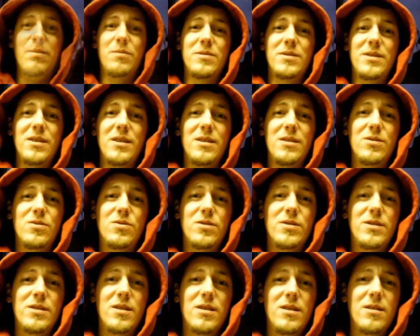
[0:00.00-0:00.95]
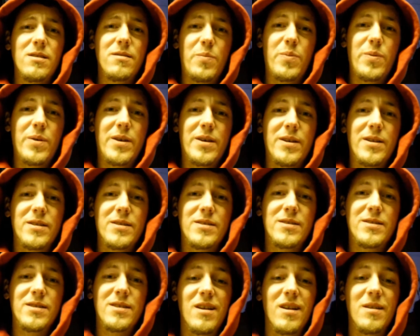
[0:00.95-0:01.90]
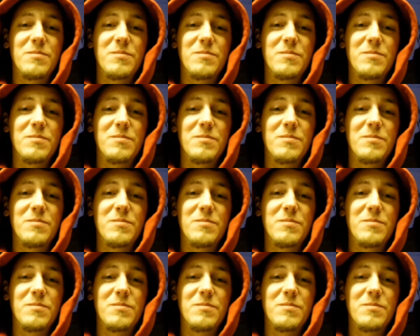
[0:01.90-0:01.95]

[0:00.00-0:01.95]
It was interesting because